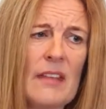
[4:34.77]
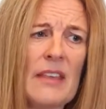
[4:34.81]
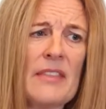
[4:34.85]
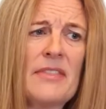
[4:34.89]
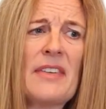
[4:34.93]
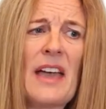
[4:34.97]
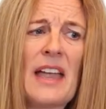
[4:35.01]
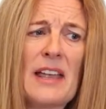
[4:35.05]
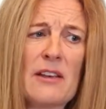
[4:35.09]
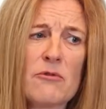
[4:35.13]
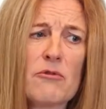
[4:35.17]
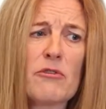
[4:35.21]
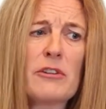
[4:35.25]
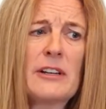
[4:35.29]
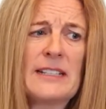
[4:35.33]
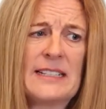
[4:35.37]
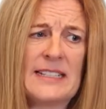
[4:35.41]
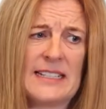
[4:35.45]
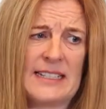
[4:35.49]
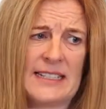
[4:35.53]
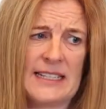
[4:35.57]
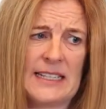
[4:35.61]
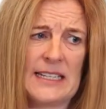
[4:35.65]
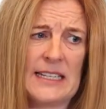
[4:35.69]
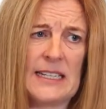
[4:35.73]
thyroid
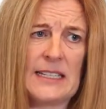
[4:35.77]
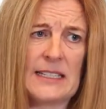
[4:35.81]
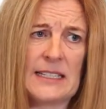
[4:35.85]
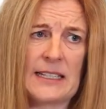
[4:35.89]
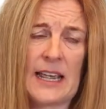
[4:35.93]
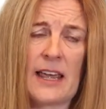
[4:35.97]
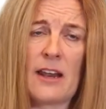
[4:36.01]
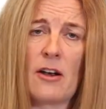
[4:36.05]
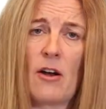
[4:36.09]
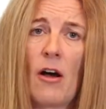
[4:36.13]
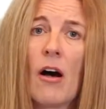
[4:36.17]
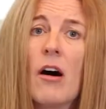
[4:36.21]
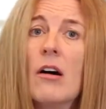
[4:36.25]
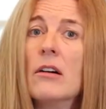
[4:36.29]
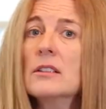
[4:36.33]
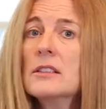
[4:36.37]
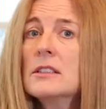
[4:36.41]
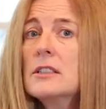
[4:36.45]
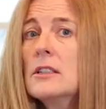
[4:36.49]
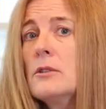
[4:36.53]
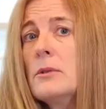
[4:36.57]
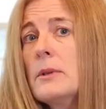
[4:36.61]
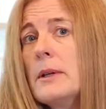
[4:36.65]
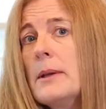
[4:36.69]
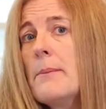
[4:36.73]
disease can
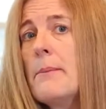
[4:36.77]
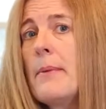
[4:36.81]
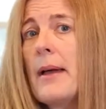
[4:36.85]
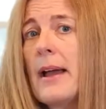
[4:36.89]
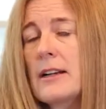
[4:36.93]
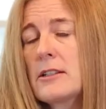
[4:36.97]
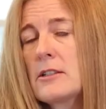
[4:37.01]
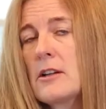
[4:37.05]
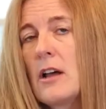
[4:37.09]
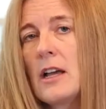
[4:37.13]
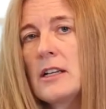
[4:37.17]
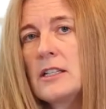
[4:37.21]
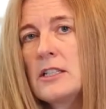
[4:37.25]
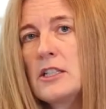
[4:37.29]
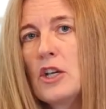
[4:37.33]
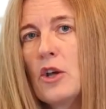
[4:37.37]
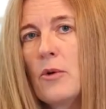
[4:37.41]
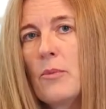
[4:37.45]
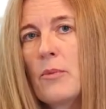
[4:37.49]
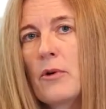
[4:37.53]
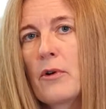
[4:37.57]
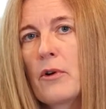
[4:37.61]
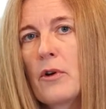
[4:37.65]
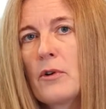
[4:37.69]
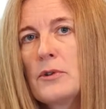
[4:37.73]
also impact
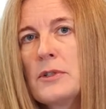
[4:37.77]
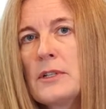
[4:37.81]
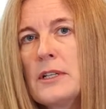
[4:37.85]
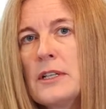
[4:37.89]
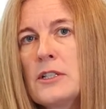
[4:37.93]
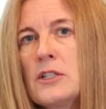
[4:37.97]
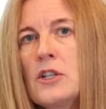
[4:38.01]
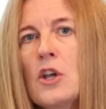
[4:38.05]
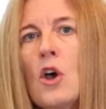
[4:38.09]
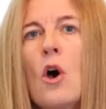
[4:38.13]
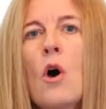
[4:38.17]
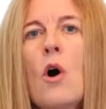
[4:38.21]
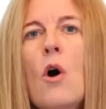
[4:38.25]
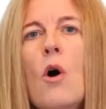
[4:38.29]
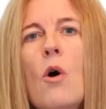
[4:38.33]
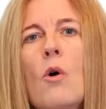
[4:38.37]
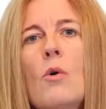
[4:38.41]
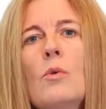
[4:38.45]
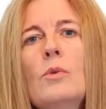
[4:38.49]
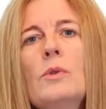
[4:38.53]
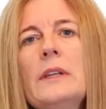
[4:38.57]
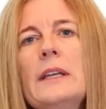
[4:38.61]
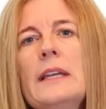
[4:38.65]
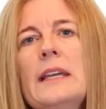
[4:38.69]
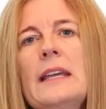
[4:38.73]
osteoporosis
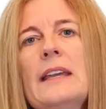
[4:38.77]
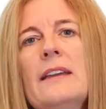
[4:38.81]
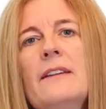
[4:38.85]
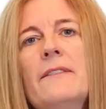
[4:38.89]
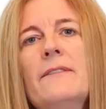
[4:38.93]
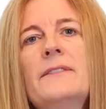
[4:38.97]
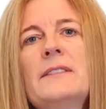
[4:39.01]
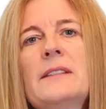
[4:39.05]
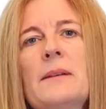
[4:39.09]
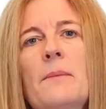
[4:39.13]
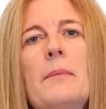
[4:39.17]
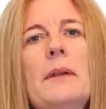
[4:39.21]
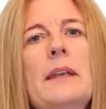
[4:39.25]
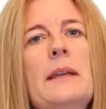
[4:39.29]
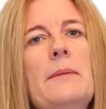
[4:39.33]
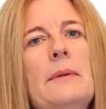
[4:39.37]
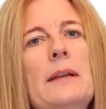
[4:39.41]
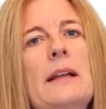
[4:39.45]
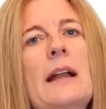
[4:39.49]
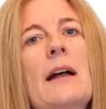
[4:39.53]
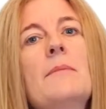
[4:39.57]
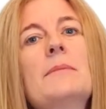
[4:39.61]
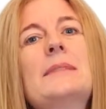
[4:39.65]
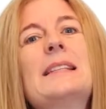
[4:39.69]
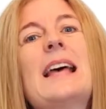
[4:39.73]
only if somebody
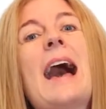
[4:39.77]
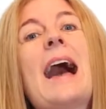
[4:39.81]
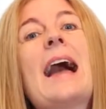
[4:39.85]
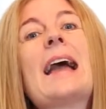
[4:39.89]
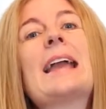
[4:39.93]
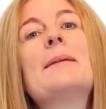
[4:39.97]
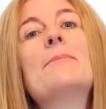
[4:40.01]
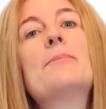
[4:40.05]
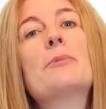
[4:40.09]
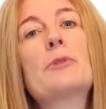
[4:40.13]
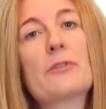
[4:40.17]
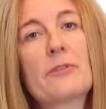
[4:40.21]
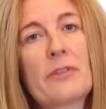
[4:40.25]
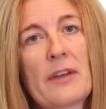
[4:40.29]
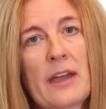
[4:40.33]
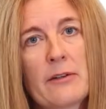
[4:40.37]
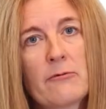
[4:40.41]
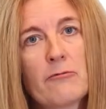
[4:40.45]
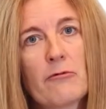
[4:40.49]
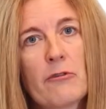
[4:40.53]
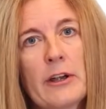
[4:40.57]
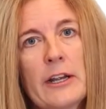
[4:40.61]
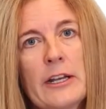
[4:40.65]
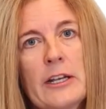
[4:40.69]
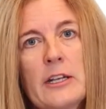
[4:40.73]
becomes
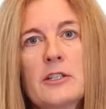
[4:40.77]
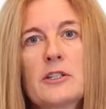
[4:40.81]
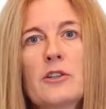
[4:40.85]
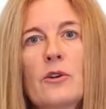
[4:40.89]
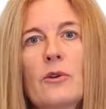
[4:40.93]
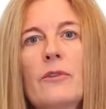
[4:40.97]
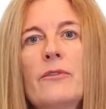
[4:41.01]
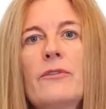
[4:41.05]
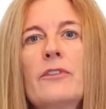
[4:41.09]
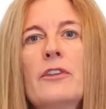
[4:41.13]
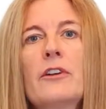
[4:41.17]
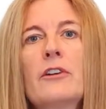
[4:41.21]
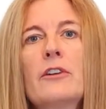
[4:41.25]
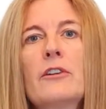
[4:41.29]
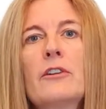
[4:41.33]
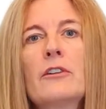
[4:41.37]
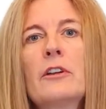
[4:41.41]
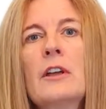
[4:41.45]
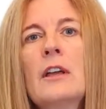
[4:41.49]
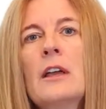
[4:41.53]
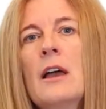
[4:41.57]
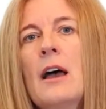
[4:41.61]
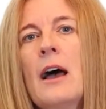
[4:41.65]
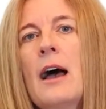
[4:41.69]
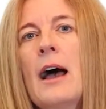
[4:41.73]
hyperthyroid. So if they're
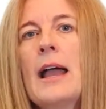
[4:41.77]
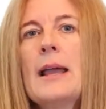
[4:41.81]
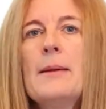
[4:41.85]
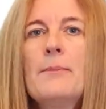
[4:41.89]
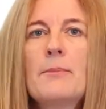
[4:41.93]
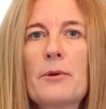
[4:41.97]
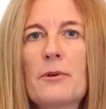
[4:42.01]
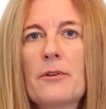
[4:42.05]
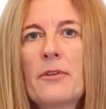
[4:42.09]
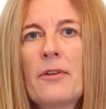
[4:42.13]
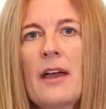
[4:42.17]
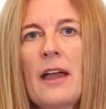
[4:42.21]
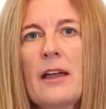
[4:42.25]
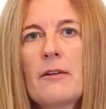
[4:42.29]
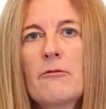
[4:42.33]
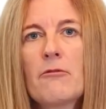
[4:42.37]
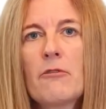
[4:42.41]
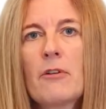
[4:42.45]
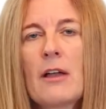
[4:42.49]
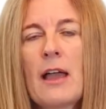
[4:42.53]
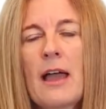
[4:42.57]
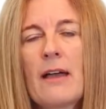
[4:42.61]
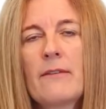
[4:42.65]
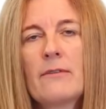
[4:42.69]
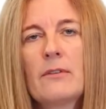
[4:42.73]

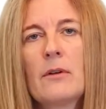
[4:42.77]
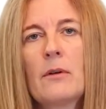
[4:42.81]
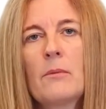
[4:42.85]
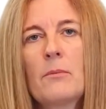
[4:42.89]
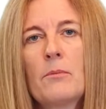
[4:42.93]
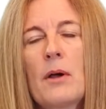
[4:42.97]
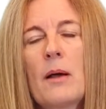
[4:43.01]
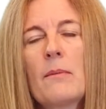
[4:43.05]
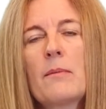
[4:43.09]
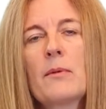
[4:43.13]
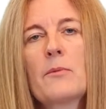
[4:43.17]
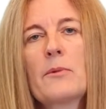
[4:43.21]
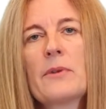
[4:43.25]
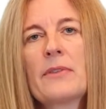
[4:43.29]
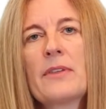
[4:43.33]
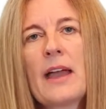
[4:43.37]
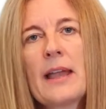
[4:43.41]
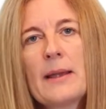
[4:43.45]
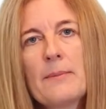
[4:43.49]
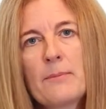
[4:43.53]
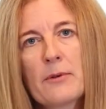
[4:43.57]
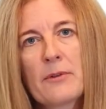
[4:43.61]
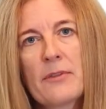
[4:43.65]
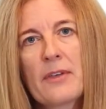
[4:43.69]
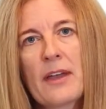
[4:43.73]
have a problem with
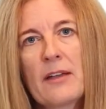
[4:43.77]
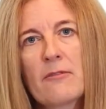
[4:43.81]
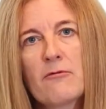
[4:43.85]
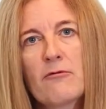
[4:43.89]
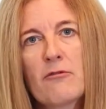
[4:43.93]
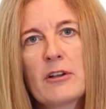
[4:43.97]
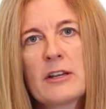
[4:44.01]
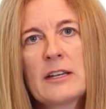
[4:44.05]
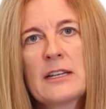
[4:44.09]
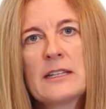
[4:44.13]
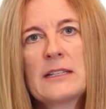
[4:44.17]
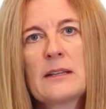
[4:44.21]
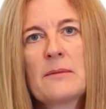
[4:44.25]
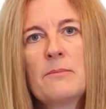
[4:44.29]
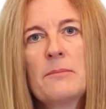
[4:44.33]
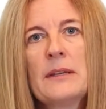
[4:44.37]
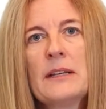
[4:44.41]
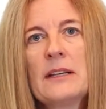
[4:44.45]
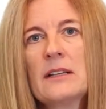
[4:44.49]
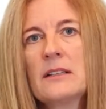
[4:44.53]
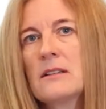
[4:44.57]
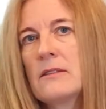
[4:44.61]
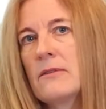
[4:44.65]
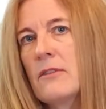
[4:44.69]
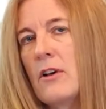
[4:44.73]
hyperthyroidism
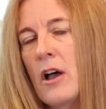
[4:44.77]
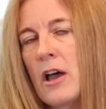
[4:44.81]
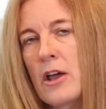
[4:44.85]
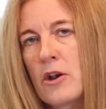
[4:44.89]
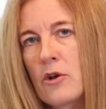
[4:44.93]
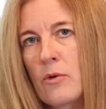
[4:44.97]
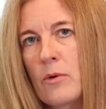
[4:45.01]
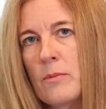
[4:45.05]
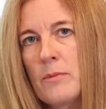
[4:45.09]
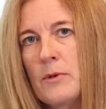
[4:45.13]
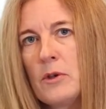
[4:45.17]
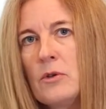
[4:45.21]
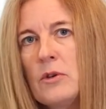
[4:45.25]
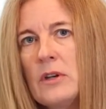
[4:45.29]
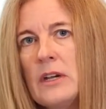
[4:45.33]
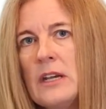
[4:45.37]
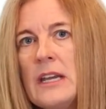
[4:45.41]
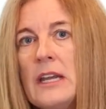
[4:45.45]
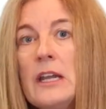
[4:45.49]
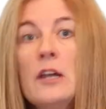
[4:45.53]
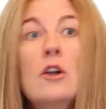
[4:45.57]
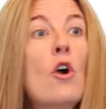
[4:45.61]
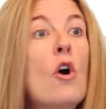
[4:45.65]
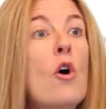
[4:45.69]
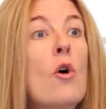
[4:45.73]
because of
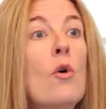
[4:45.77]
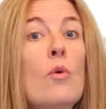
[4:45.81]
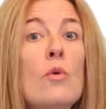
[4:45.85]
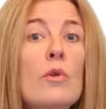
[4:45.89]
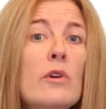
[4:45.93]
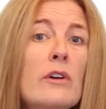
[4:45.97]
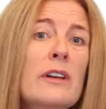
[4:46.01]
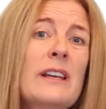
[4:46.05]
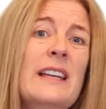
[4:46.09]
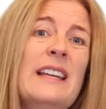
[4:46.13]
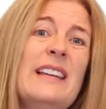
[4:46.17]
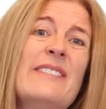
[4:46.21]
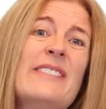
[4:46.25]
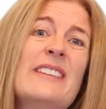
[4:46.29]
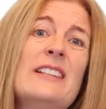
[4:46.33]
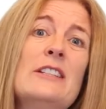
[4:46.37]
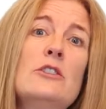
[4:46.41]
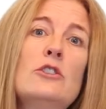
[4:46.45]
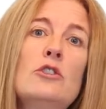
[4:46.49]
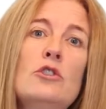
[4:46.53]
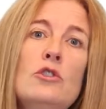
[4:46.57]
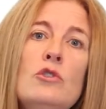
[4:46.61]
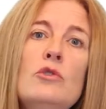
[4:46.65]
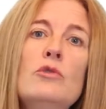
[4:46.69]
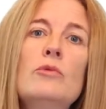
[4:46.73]
autoimmunity, or
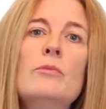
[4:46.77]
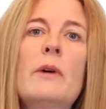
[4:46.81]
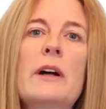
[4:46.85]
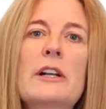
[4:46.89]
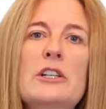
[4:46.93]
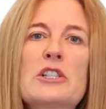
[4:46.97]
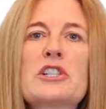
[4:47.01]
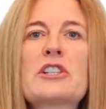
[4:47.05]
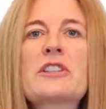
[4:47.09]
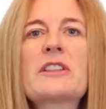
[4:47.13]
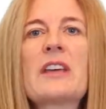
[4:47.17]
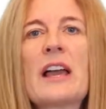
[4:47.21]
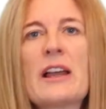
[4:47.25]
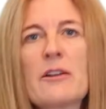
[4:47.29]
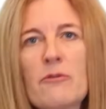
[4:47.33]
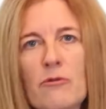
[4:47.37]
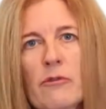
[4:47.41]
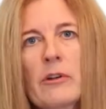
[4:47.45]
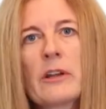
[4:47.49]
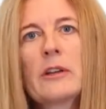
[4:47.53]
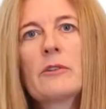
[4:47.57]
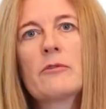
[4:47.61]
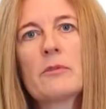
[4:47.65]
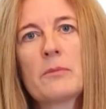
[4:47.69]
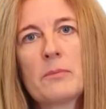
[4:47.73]
even too much
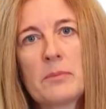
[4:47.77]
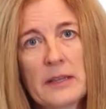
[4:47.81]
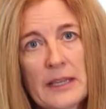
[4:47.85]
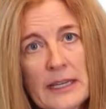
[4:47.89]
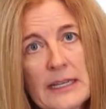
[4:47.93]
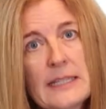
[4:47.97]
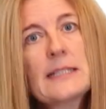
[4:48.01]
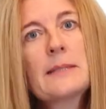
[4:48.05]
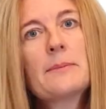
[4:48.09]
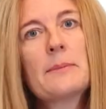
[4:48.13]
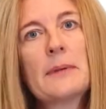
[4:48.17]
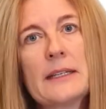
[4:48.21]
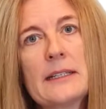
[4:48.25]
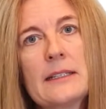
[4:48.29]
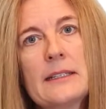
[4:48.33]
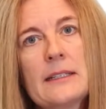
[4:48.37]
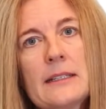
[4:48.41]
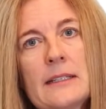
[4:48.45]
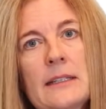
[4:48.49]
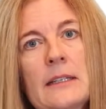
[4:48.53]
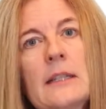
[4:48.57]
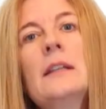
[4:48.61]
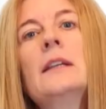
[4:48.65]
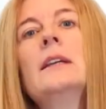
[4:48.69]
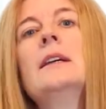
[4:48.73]
thyroid replacement